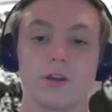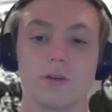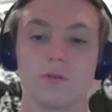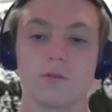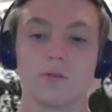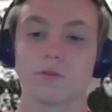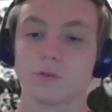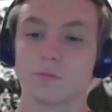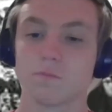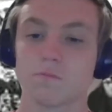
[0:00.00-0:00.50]

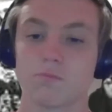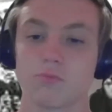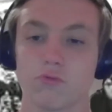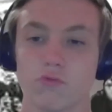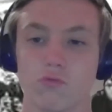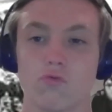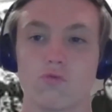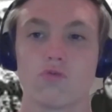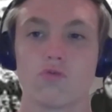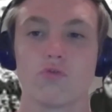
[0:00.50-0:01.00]
was
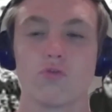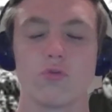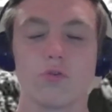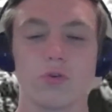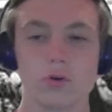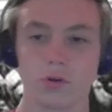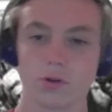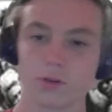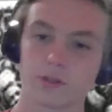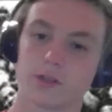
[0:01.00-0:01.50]

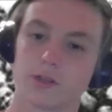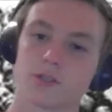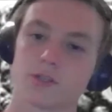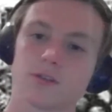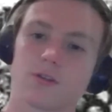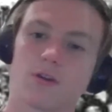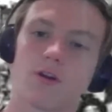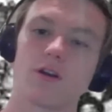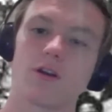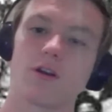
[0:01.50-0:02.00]
brutal at the
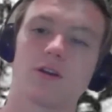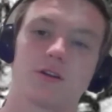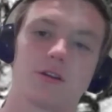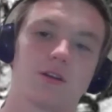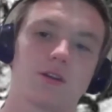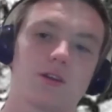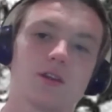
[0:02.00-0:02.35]
start. He